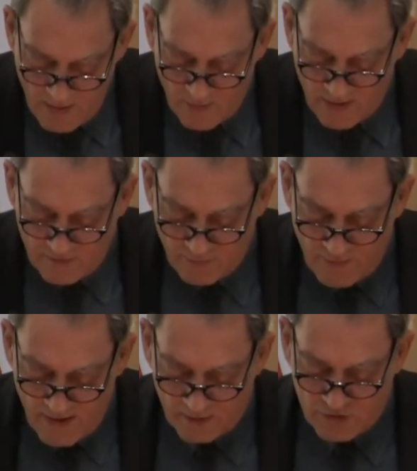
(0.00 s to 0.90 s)
when a
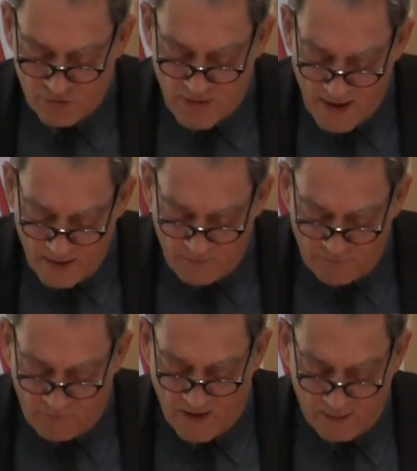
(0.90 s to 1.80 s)
derailed train
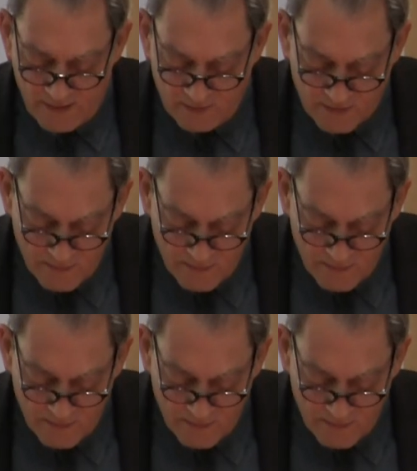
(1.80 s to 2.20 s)
fell into the